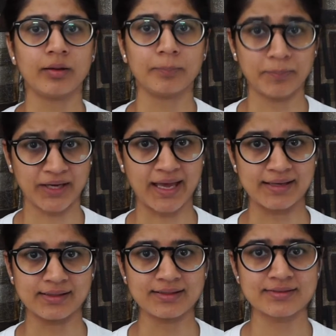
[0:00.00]

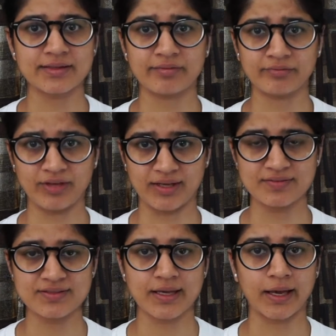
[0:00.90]
mechanics,
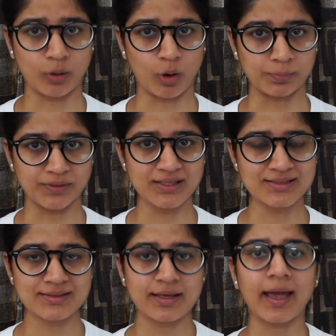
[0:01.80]
waves and
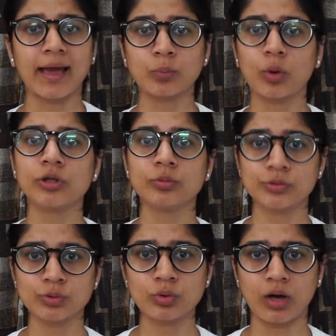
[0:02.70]
optics, and Volume
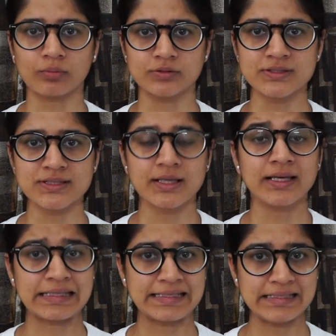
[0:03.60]
2 covers
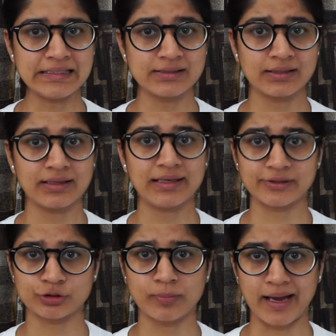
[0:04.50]
heat,
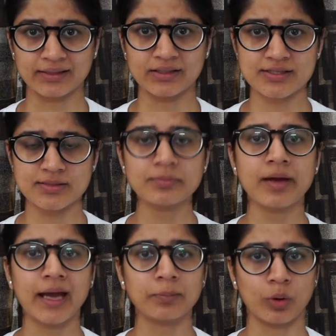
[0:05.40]
electromagnetism
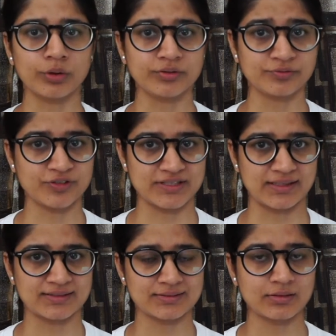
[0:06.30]
and modern
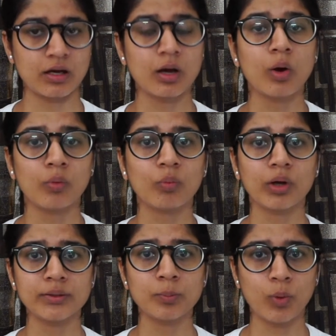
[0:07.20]
physics.
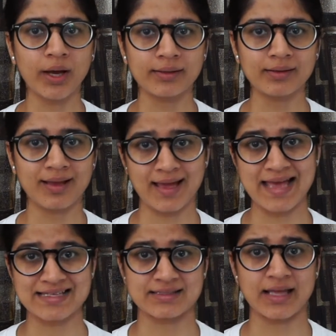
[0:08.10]
Volume 1
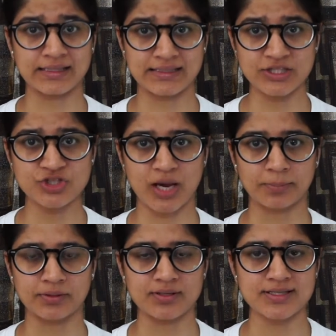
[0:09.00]
has 19
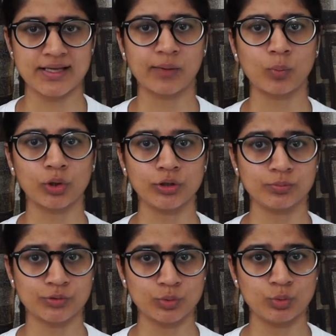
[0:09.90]
chapters and
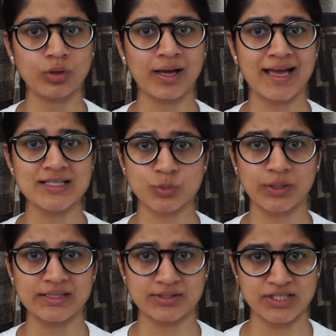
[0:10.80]
Volume 2 has
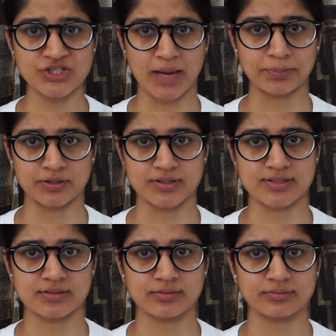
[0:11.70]
23 chapters.